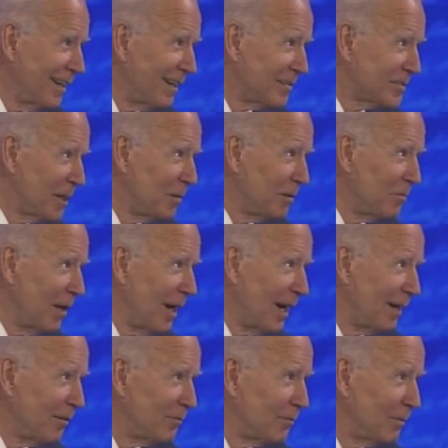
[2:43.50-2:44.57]
Some of
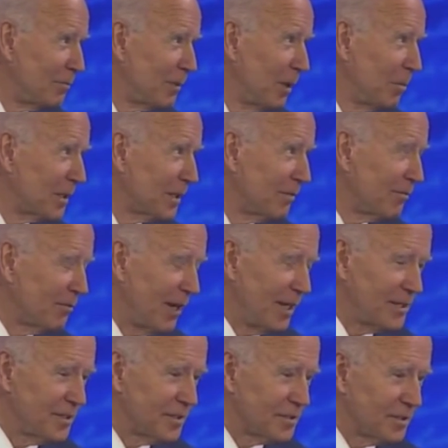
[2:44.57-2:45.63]
my Republican
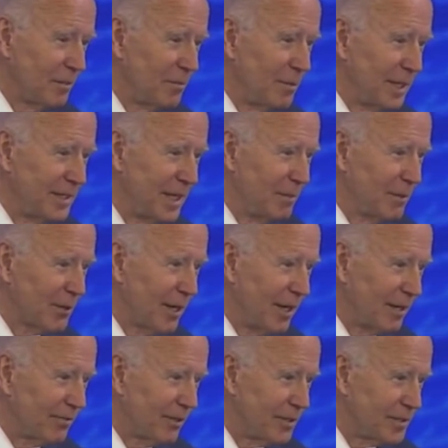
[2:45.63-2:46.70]
friends and some of my
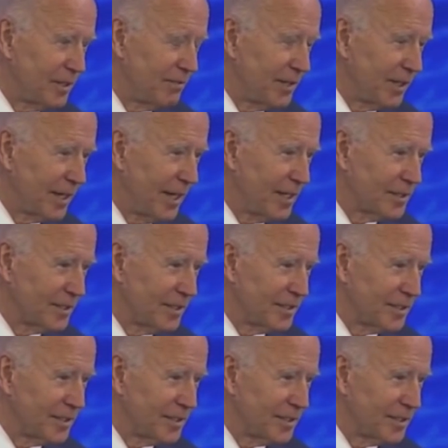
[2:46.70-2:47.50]
Democratic friends even occasionally